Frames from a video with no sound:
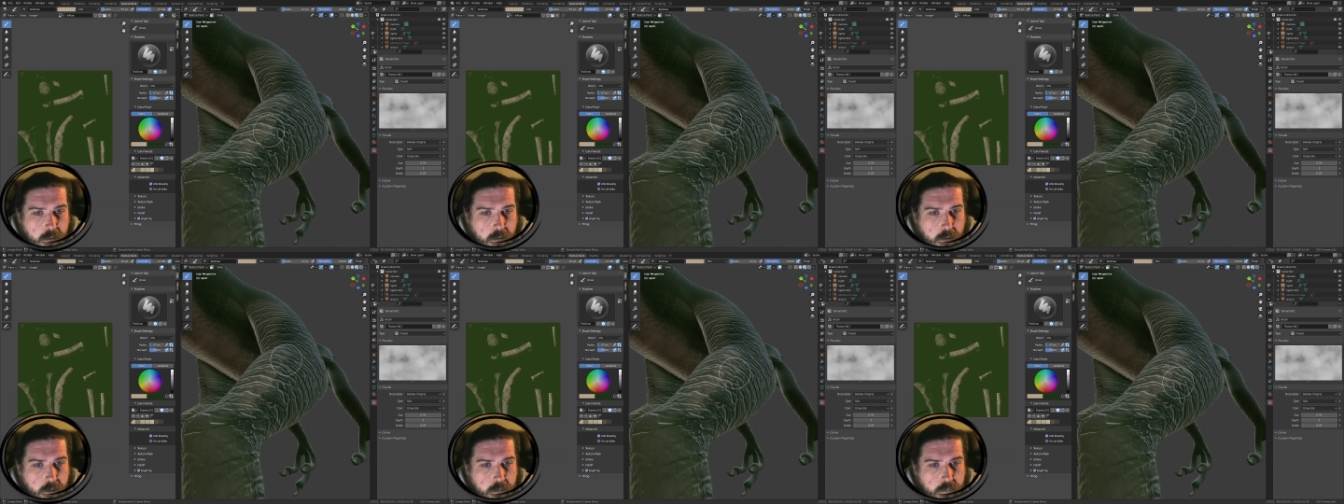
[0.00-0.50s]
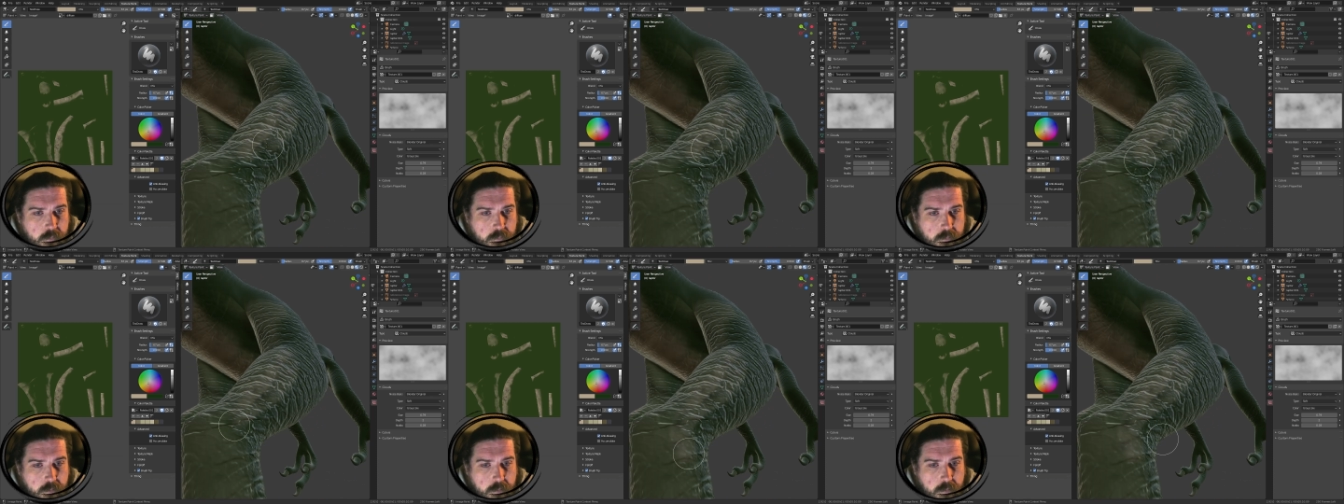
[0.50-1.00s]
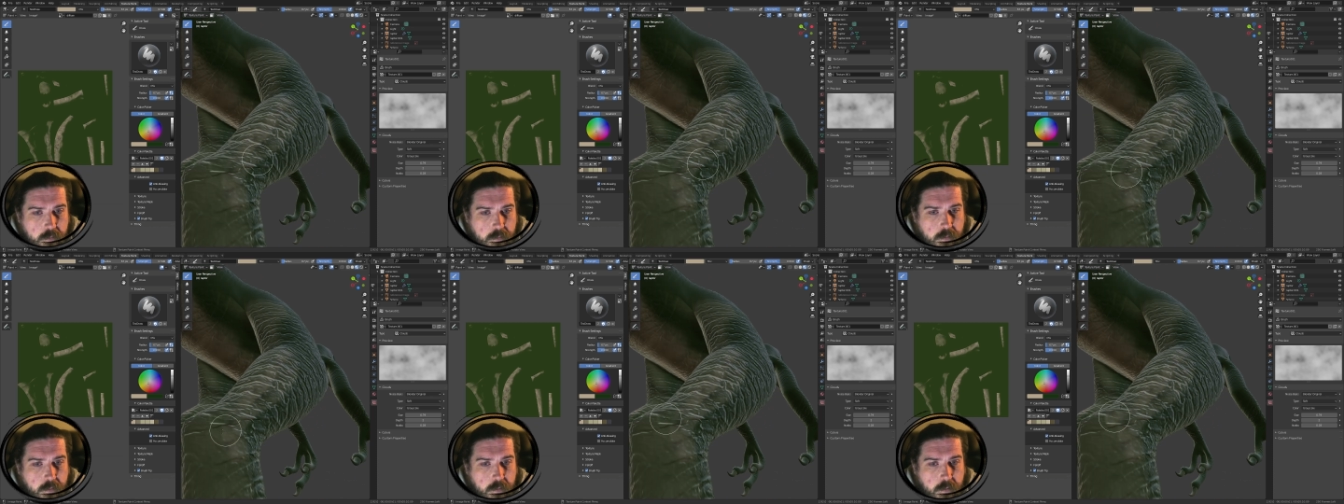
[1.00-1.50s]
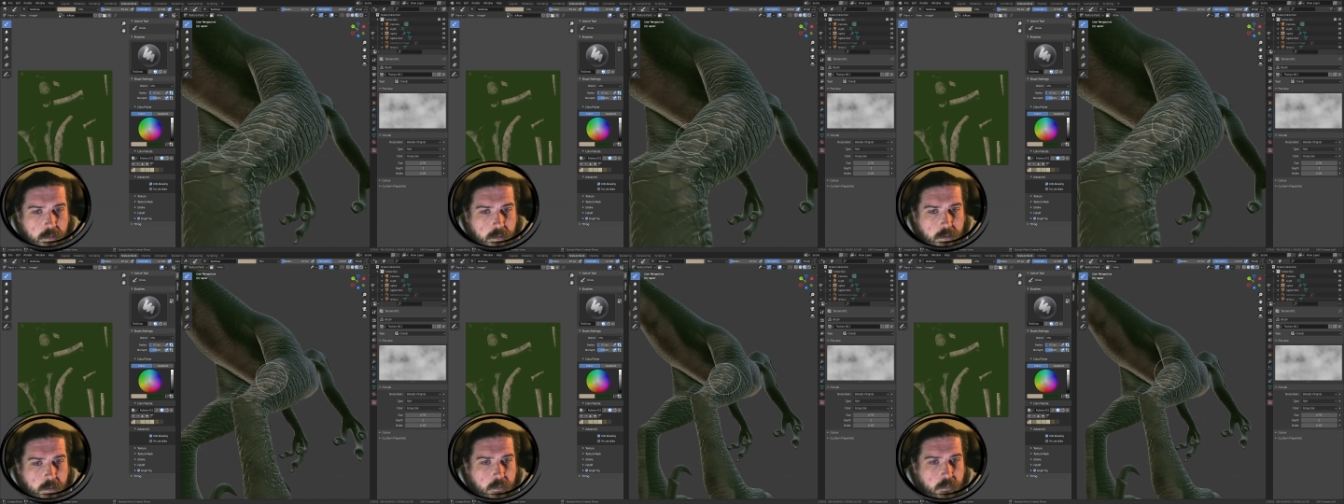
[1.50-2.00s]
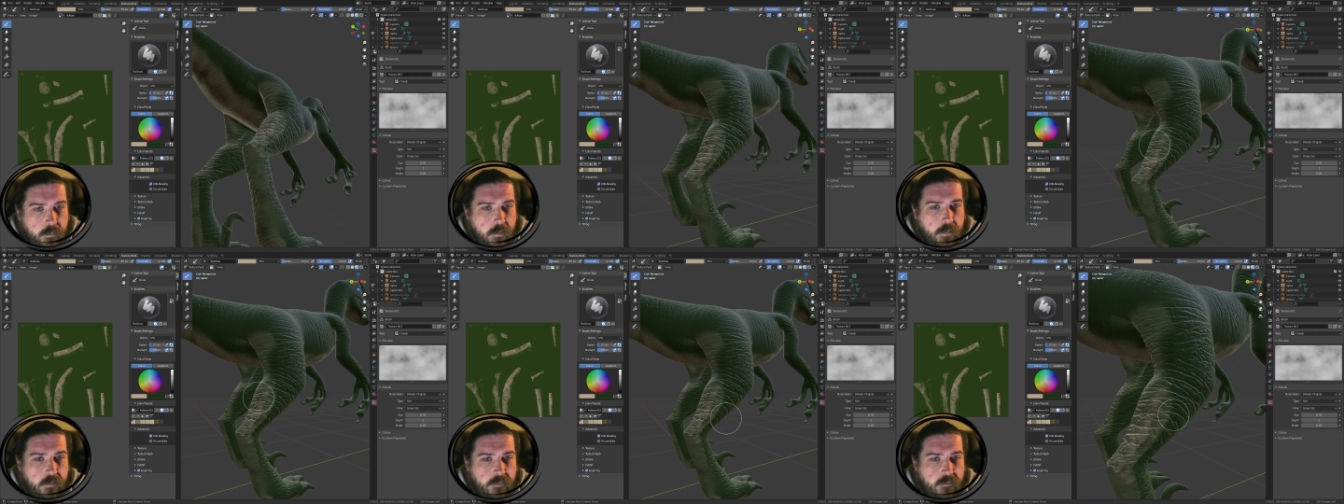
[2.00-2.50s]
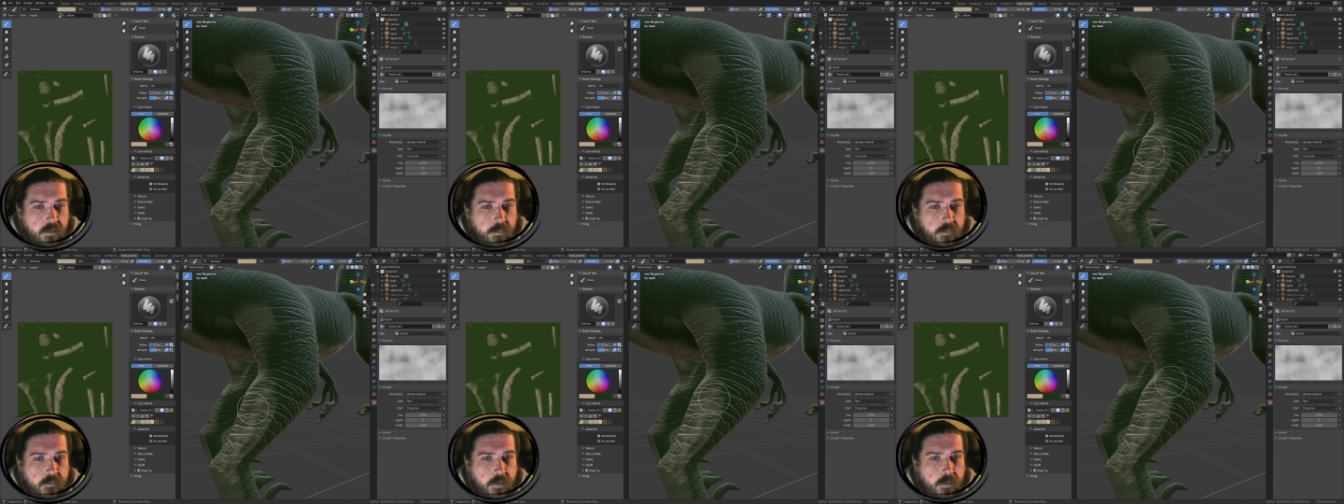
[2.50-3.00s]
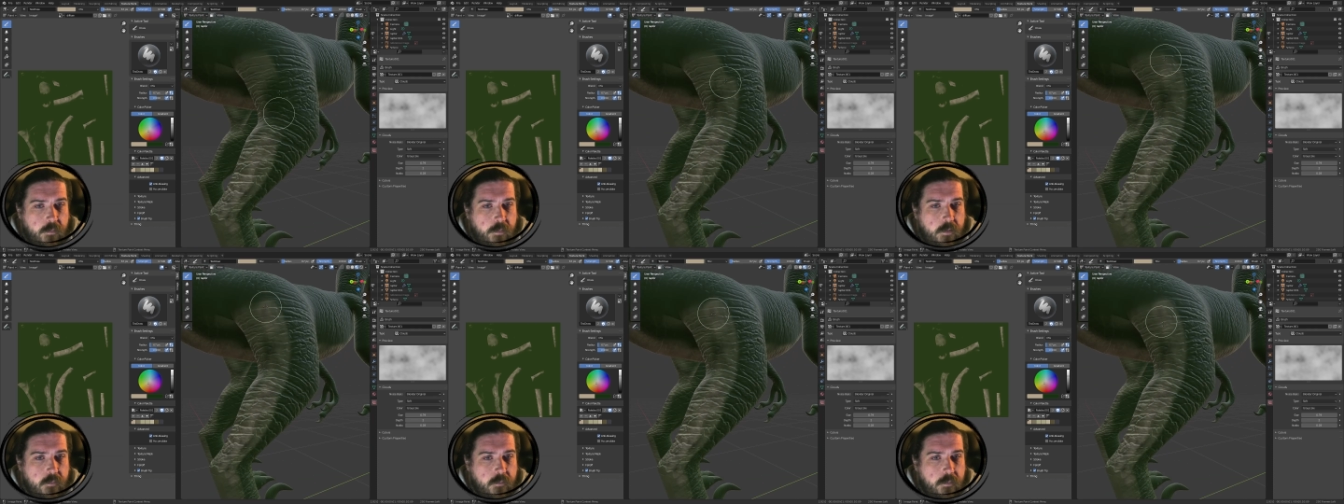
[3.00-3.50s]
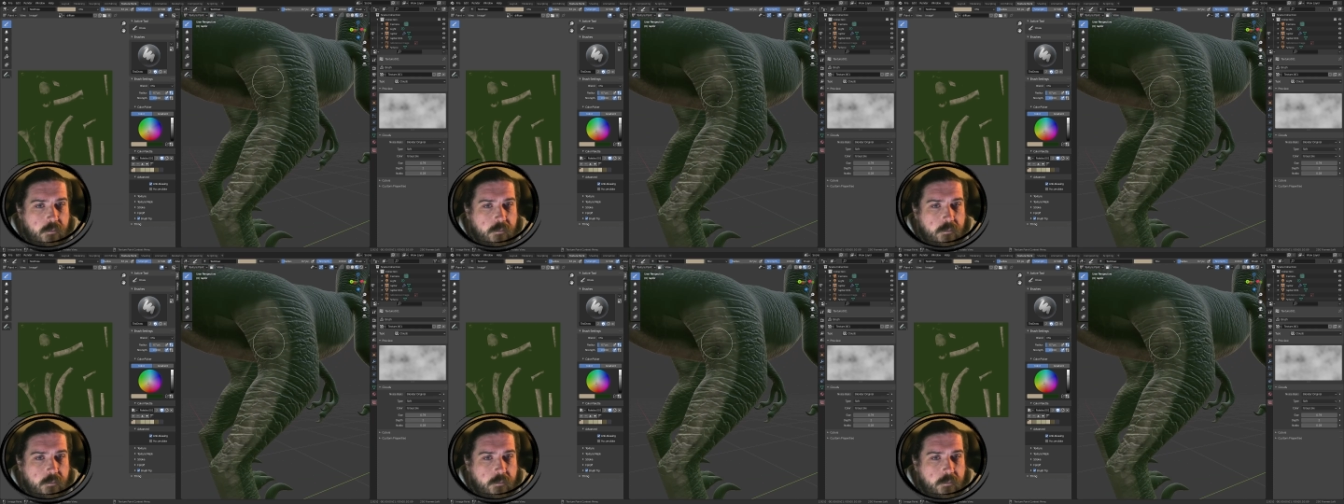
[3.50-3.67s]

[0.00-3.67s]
And just, because we've got that 50%, we can sort of